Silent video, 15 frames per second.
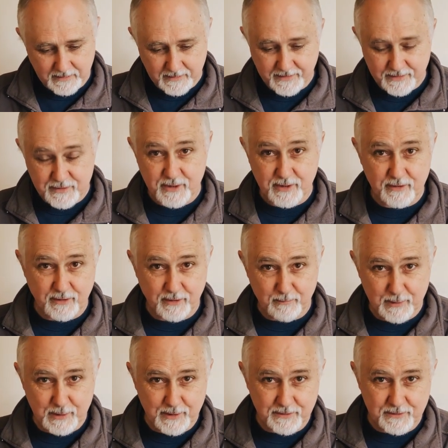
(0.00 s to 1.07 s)
uh, check down
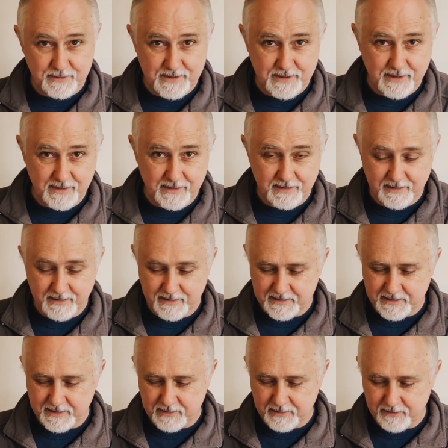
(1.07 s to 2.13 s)
below to see
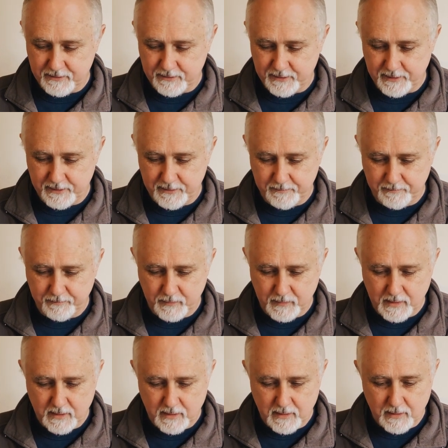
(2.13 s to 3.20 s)
exactly who they are.
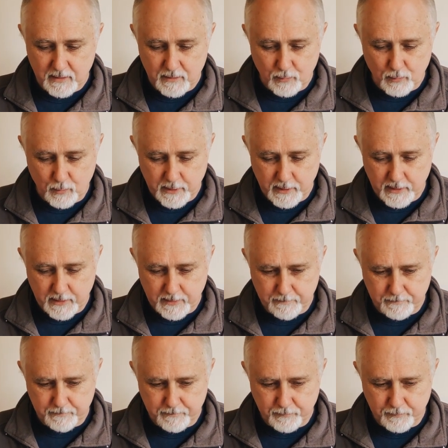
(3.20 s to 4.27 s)
We
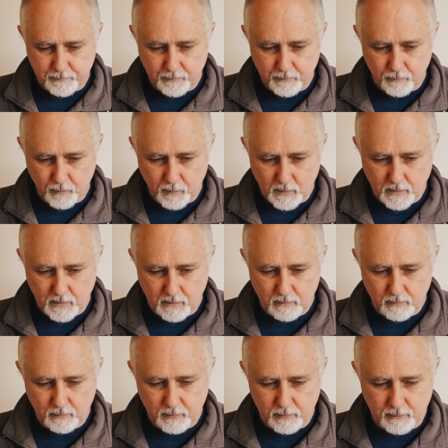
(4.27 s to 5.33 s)
um,
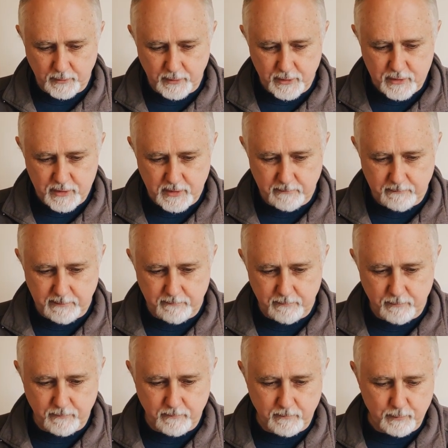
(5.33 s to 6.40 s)
traditionally we
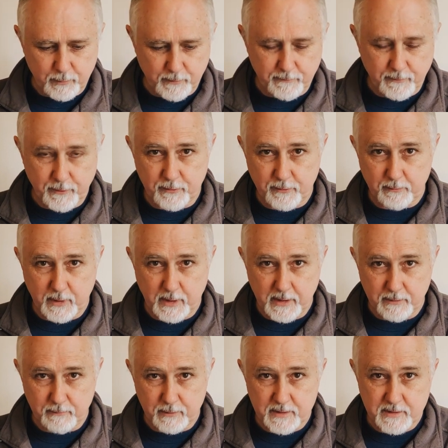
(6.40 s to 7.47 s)
prefer to
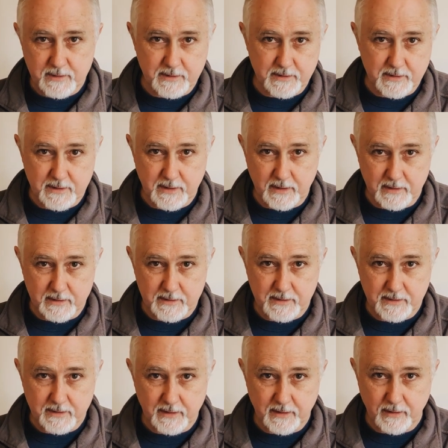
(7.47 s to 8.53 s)
buy Winston
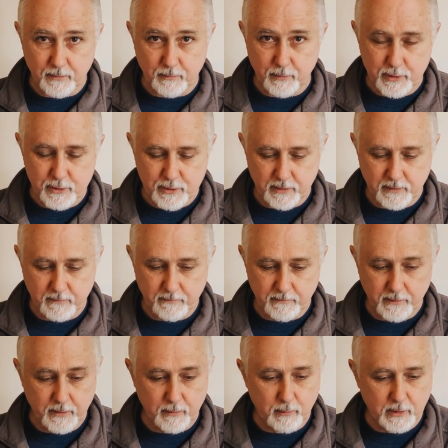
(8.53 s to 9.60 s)
cells uh, which are
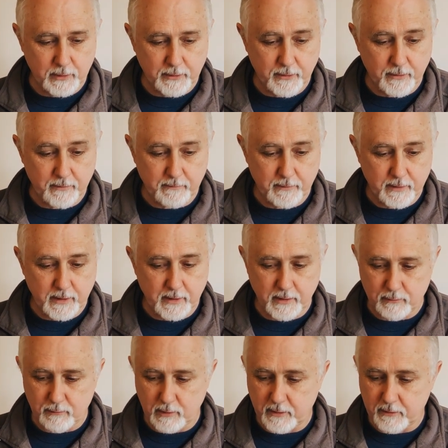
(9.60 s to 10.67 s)
very well known, very
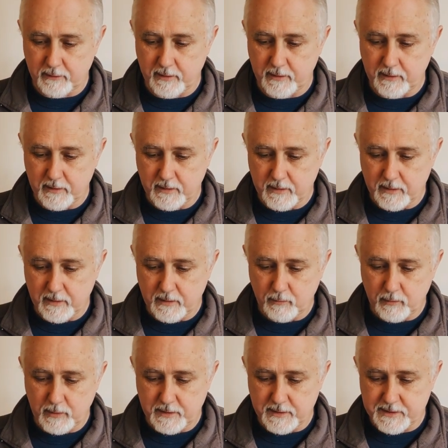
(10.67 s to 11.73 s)
high quality.
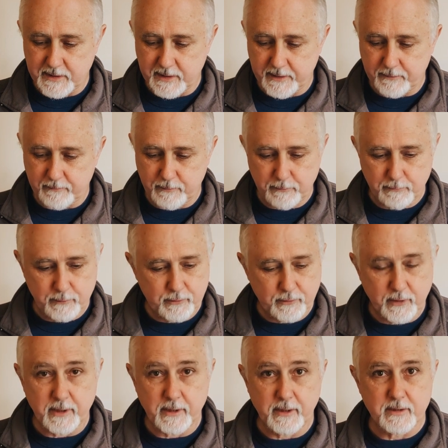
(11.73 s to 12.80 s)
We decided we would
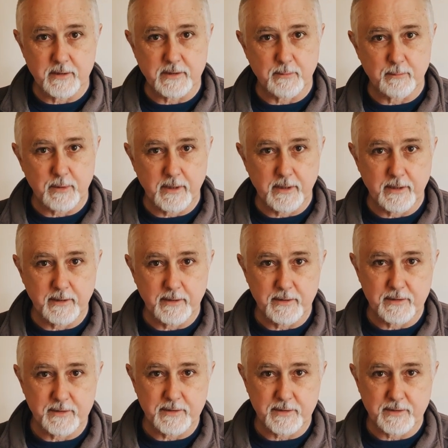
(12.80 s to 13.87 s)
try another supplier
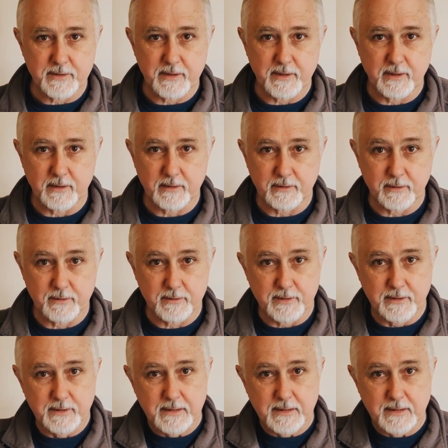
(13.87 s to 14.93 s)
just to see how it goes